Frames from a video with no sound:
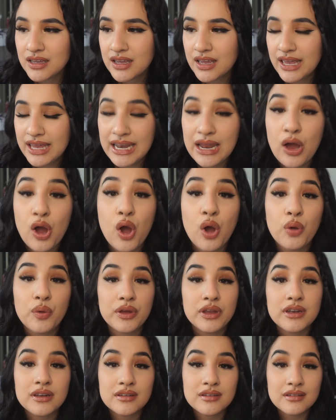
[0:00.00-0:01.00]
And oh,
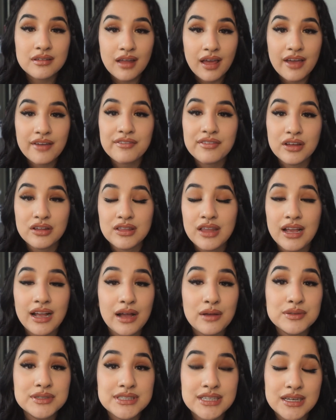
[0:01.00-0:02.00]
and I felt like
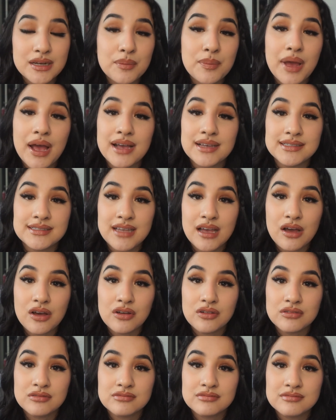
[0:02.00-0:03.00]
I was gonna pass
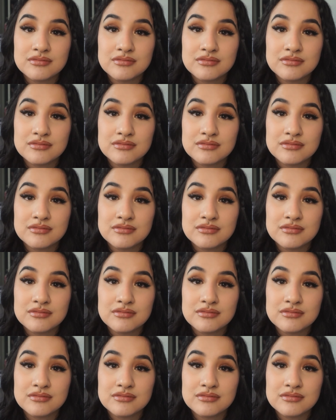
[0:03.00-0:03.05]
out.